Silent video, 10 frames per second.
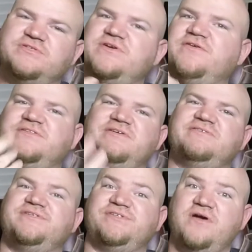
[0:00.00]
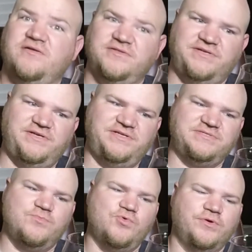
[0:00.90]
starting to taste the chocolate in
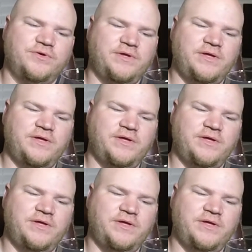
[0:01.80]
this more.